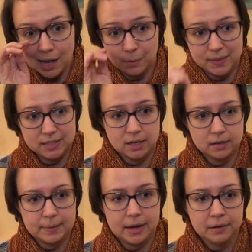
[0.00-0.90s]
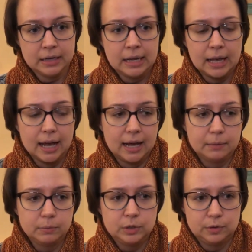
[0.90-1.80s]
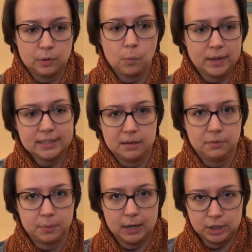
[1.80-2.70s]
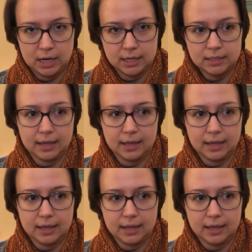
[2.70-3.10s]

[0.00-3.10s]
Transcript: what they talked about doing one type of project,